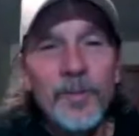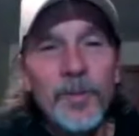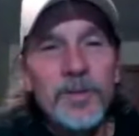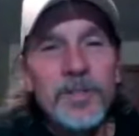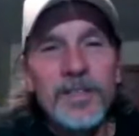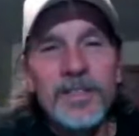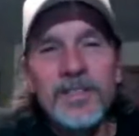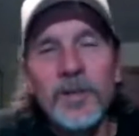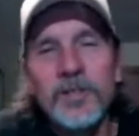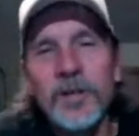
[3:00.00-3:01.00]
most of this,
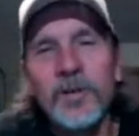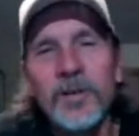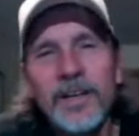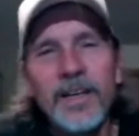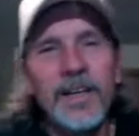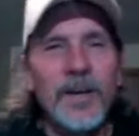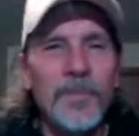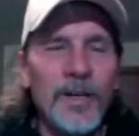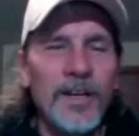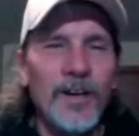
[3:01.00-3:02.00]
so it
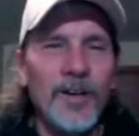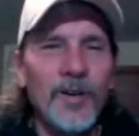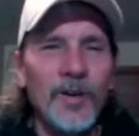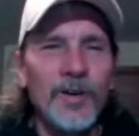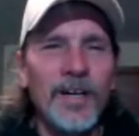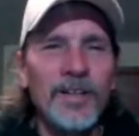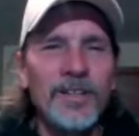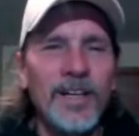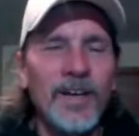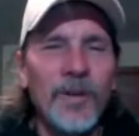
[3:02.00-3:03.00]
got pretty darn cold
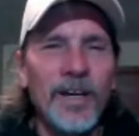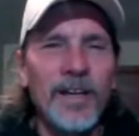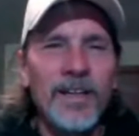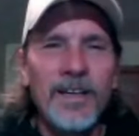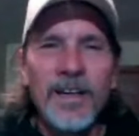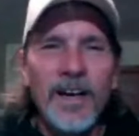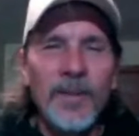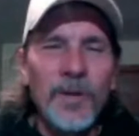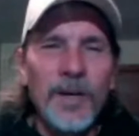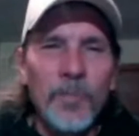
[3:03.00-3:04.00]
out there. We had
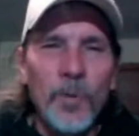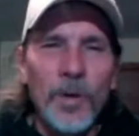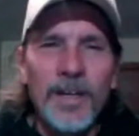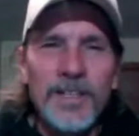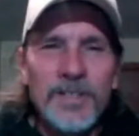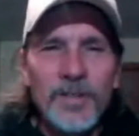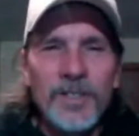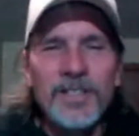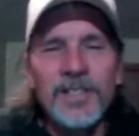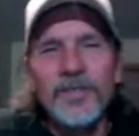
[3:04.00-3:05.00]
more
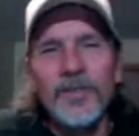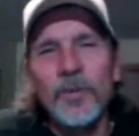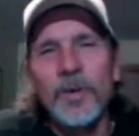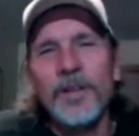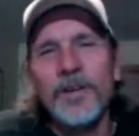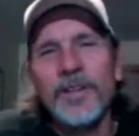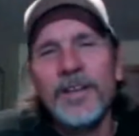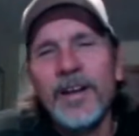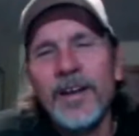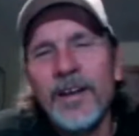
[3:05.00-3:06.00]
cancellations for weather
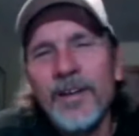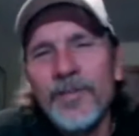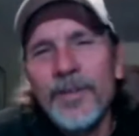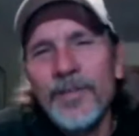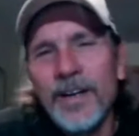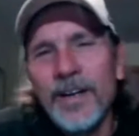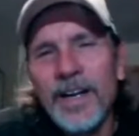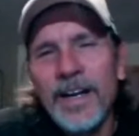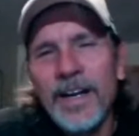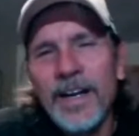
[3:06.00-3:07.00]
than I've ever
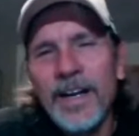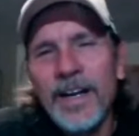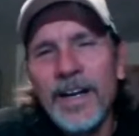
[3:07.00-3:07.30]
had